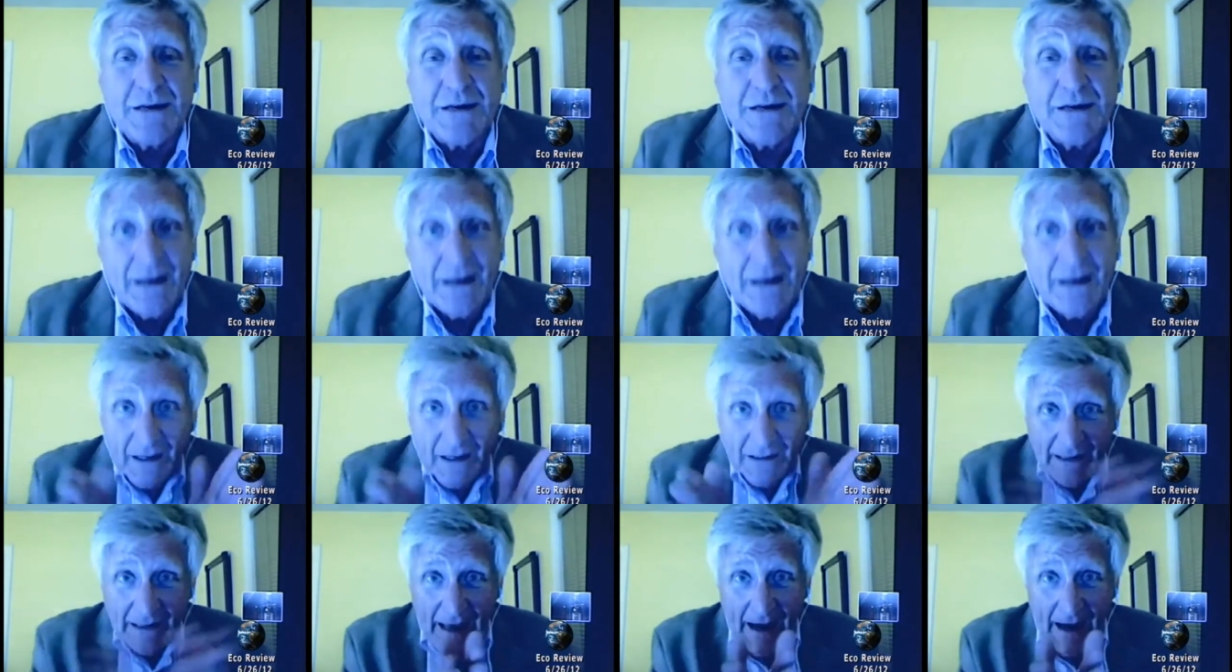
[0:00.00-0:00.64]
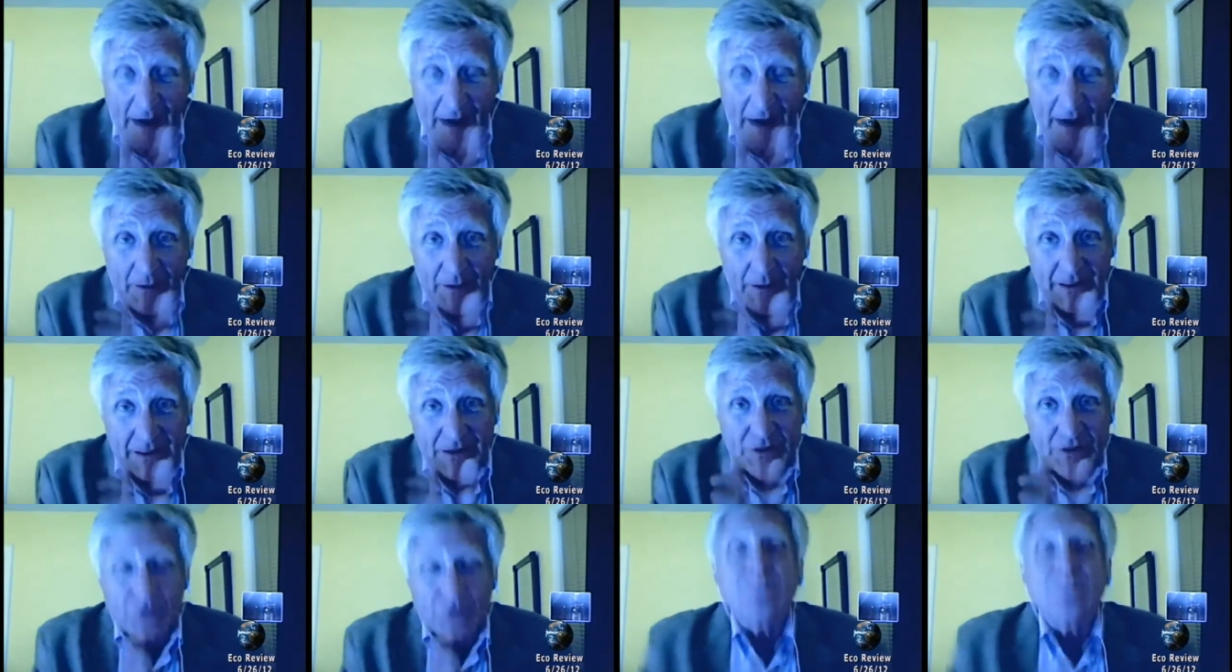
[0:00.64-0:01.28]
allowing the
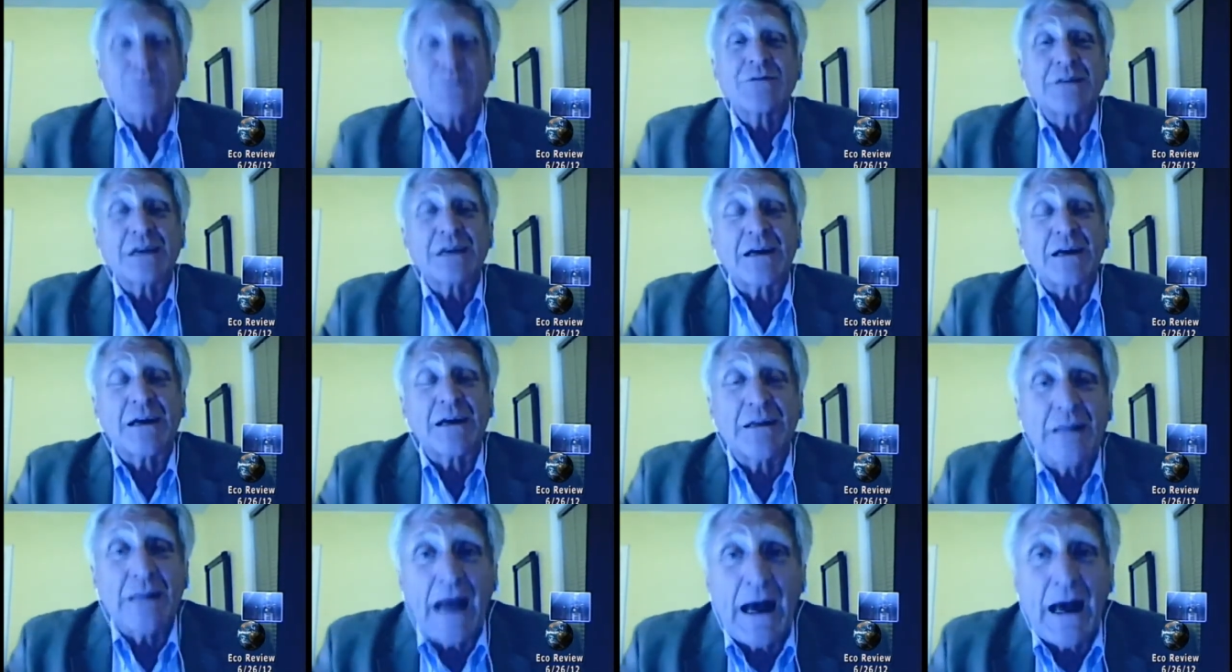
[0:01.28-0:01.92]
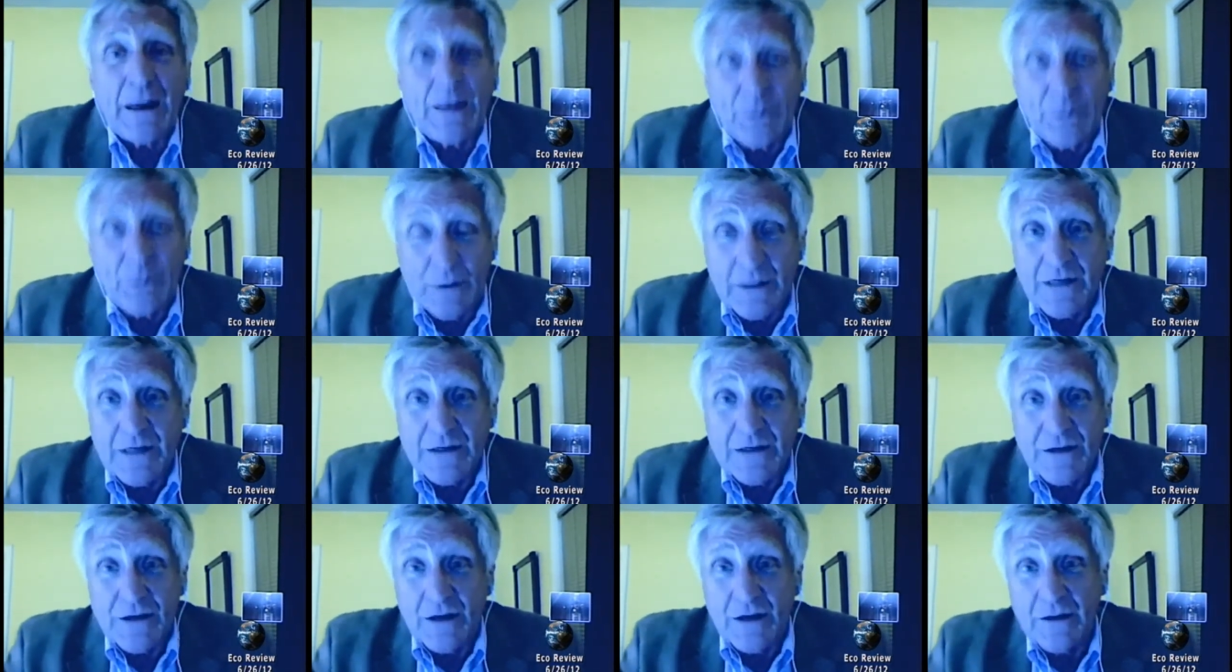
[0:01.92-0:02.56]
tubes to collide with each
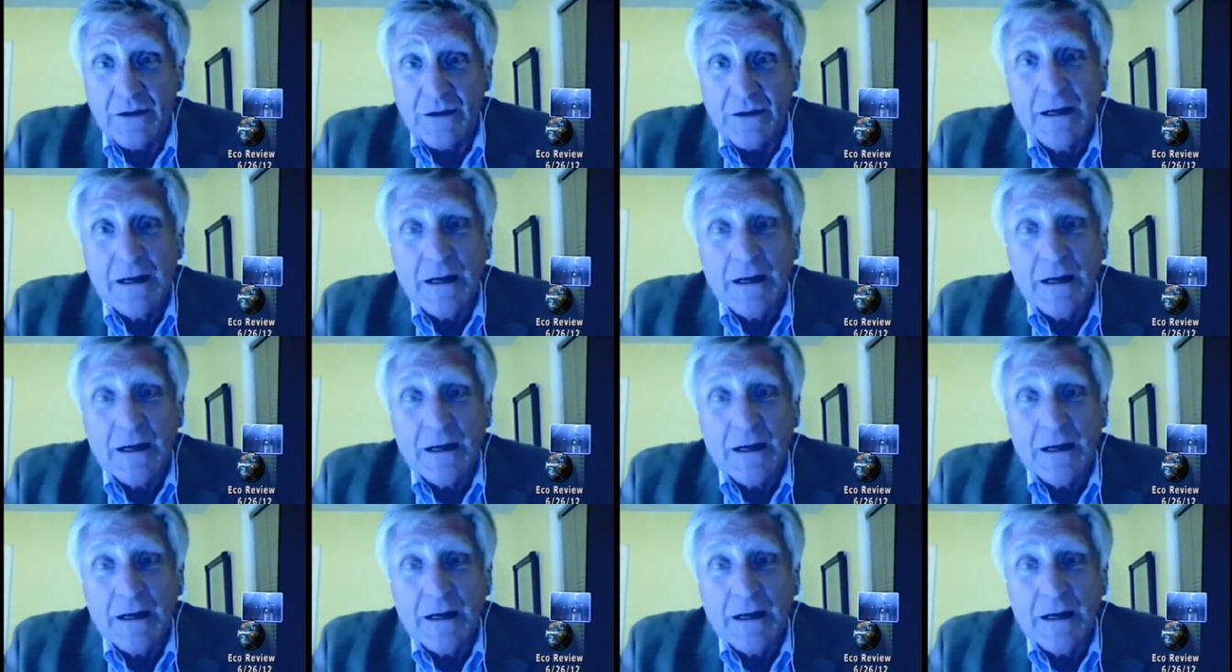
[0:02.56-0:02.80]
other.